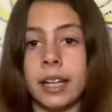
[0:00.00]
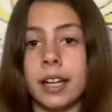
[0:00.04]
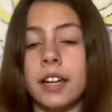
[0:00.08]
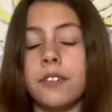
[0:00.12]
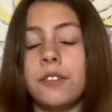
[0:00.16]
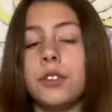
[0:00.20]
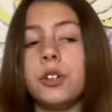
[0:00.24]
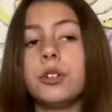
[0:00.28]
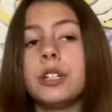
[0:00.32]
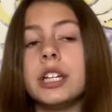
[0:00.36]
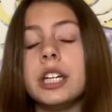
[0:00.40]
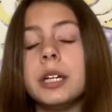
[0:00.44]

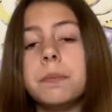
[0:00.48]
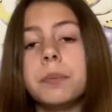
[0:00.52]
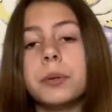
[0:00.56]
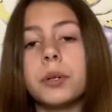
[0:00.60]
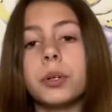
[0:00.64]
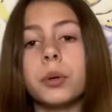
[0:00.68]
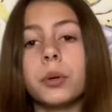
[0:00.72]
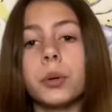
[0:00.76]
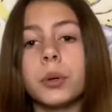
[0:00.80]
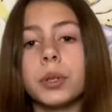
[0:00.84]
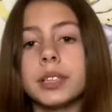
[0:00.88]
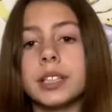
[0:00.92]
keep your
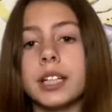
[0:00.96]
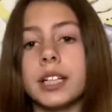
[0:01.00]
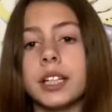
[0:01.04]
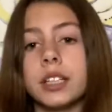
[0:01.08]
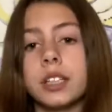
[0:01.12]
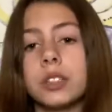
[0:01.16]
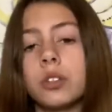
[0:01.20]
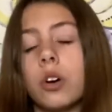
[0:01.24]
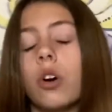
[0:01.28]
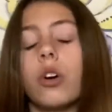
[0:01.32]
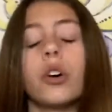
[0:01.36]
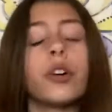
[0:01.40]
horse in a
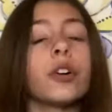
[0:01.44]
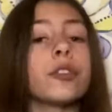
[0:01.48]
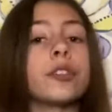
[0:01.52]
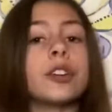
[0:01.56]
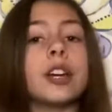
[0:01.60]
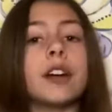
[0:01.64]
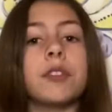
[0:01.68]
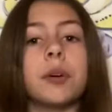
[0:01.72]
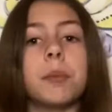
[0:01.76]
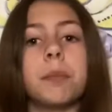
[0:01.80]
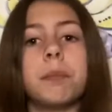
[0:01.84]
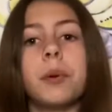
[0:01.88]
stall, or if you
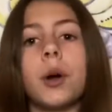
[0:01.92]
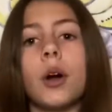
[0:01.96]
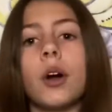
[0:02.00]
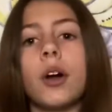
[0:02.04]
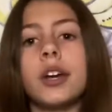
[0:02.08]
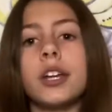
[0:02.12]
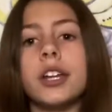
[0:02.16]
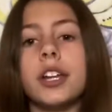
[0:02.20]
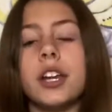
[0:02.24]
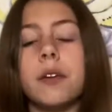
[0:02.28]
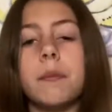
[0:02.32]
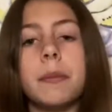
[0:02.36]
have a
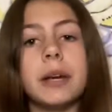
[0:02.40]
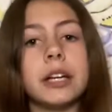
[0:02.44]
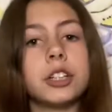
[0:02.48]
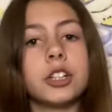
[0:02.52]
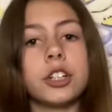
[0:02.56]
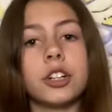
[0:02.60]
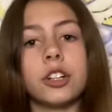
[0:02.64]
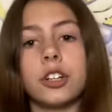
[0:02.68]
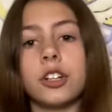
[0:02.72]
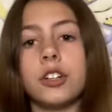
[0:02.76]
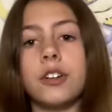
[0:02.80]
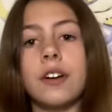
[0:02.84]
barn, you need to make
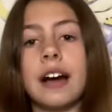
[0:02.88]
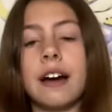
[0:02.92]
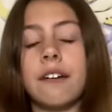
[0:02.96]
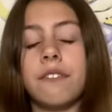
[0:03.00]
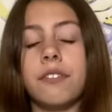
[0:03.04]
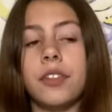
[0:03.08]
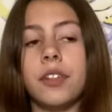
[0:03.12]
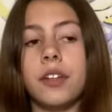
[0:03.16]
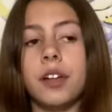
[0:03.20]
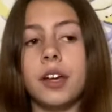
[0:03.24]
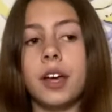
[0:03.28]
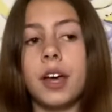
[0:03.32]
sure you
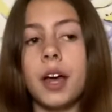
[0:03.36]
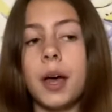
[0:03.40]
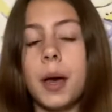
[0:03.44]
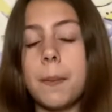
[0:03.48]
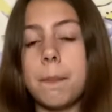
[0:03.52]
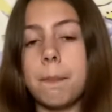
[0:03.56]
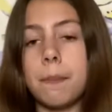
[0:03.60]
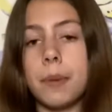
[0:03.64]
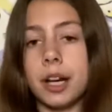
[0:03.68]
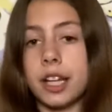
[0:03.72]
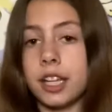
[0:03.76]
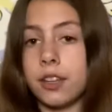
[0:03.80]
have the
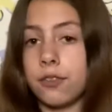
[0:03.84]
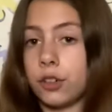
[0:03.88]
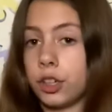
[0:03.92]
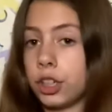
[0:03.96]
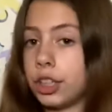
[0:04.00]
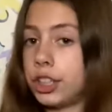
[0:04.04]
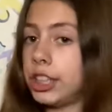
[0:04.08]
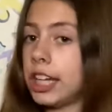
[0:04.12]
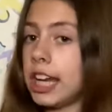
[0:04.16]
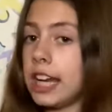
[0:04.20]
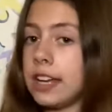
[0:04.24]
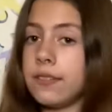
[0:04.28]
money for
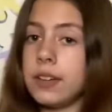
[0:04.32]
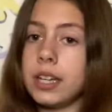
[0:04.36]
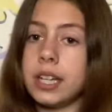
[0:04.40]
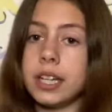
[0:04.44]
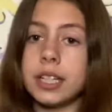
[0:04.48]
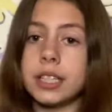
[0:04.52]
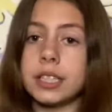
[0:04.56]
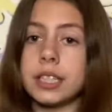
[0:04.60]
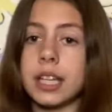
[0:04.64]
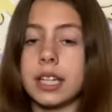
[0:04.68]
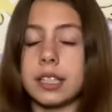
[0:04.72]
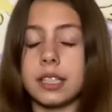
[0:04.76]

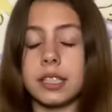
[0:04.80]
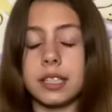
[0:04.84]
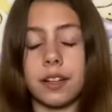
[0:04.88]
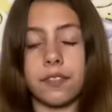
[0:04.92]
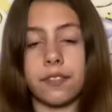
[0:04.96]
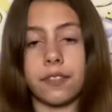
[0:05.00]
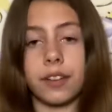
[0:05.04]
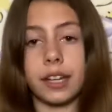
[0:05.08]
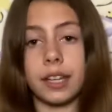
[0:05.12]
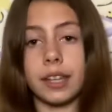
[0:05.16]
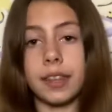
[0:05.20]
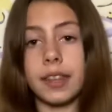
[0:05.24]
shavings and stuff
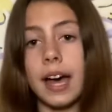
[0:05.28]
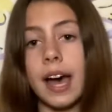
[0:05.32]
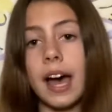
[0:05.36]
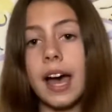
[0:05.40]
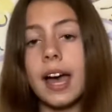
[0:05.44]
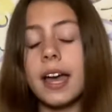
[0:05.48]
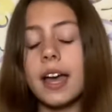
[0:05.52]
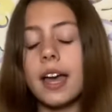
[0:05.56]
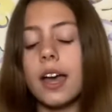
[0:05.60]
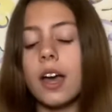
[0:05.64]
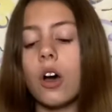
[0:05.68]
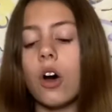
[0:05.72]
like
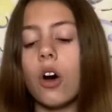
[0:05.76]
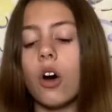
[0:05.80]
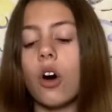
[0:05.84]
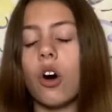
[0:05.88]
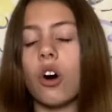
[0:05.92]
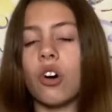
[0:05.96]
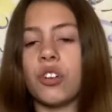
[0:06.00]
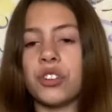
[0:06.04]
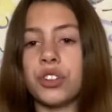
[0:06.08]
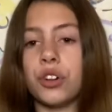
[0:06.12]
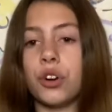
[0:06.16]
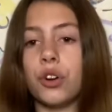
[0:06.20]
that.
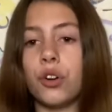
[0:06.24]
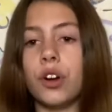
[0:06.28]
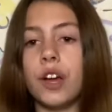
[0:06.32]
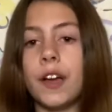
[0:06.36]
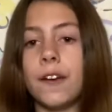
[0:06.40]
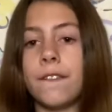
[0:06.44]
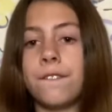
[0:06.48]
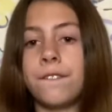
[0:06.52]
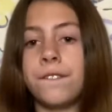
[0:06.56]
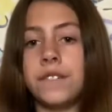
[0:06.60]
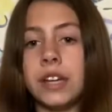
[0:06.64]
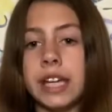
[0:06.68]
Also,
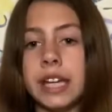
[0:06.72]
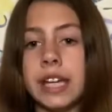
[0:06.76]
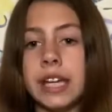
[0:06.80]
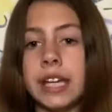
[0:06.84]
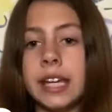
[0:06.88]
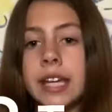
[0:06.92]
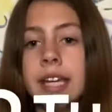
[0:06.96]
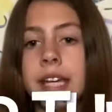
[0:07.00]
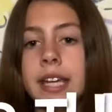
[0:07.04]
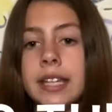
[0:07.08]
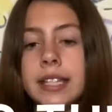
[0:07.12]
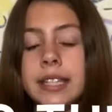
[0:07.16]

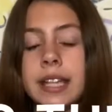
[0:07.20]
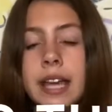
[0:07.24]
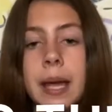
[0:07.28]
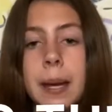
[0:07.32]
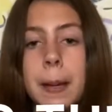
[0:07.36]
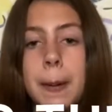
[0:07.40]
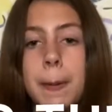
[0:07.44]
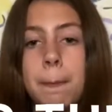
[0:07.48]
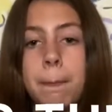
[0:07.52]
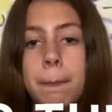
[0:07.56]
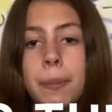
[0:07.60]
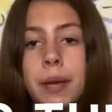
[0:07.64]
feed is
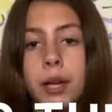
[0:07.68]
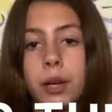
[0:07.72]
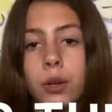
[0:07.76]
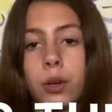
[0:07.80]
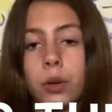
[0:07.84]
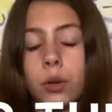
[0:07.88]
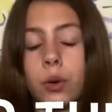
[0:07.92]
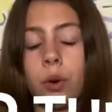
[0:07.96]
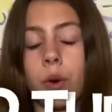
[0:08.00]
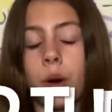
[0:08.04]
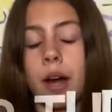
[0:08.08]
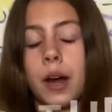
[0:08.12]
a big
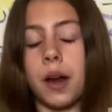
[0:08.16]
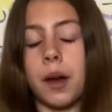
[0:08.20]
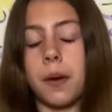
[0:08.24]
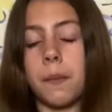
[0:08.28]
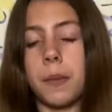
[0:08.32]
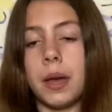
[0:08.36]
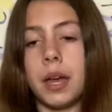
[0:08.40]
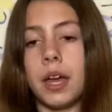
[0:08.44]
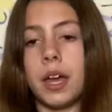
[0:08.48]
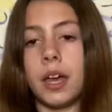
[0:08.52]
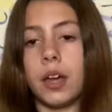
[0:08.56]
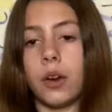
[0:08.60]

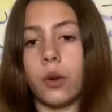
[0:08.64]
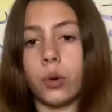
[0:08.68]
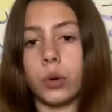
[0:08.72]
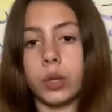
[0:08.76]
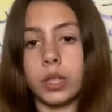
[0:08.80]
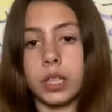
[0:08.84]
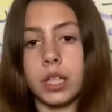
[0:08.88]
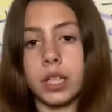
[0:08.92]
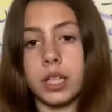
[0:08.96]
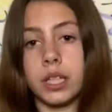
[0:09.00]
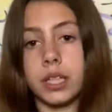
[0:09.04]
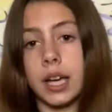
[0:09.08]
requirement in a
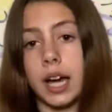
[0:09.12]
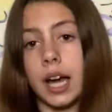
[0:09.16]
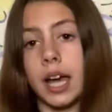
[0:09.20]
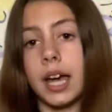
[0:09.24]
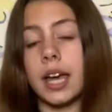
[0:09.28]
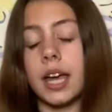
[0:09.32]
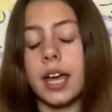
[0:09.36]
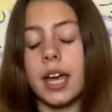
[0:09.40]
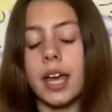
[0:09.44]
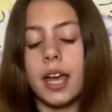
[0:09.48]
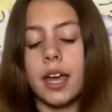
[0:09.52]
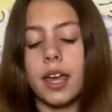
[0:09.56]
horse's
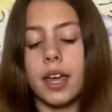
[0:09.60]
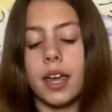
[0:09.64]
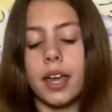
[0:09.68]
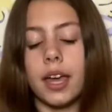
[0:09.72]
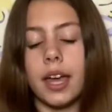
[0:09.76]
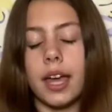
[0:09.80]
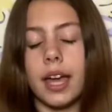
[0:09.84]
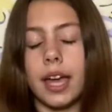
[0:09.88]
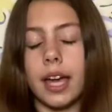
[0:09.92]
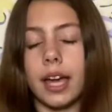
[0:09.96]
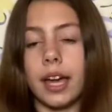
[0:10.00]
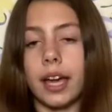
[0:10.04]
diet,
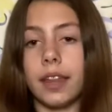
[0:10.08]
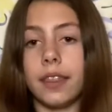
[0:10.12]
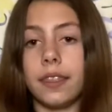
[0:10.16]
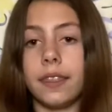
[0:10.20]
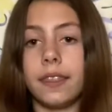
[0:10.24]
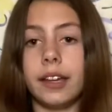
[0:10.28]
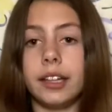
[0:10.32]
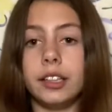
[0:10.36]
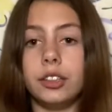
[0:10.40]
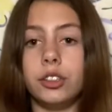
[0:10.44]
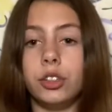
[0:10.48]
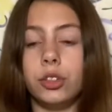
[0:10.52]
and
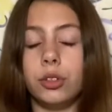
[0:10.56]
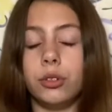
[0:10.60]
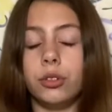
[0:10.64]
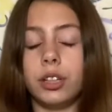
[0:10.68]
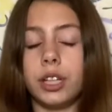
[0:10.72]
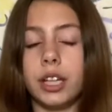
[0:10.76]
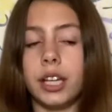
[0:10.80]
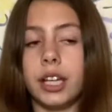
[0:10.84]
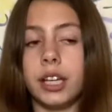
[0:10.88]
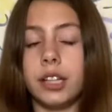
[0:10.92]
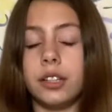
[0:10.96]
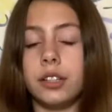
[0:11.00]
they do
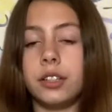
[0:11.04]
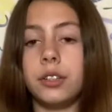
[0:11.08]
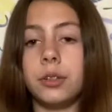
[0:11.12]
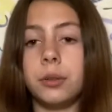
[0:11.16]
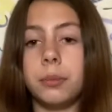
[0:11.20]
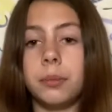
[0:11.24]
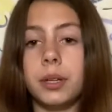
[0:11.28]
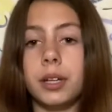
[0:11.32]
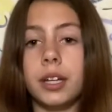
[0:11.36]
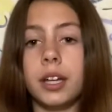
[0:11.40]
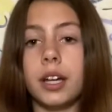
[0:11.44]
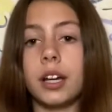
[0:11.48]
need to
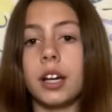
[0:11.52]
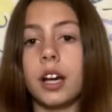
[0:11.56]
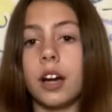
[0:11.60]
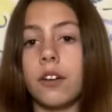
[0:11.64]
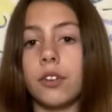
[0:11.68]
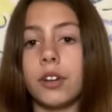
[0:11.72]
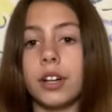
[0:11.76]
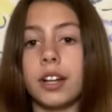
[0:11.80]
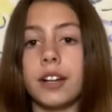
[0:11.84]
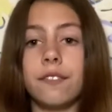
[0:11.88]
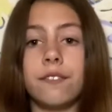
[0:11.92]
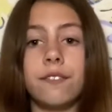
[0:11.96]
be
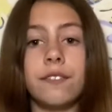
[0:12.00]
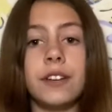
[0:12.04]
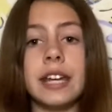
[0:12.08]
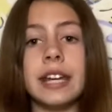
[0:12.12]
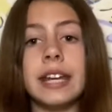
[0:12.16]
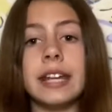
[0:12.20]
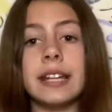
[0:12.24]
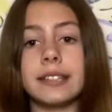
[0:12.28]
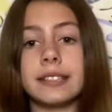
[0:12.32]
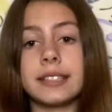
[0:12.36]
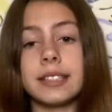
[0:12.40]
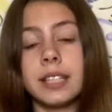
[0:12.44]
covered in feed
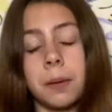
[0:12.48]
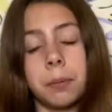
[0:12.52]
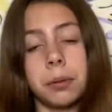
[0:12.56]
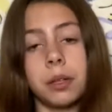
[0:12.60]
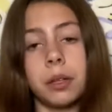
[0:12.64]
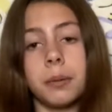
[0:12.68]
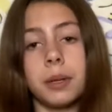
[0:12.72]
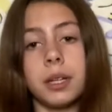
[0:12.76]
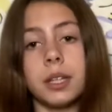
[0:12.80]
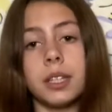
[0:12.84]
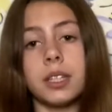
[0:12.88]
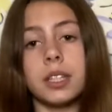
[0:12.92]
and
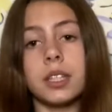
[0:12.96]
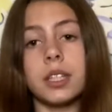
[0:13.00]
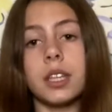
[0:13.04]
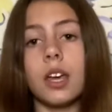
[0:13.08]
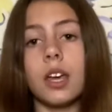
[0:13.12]
supplements.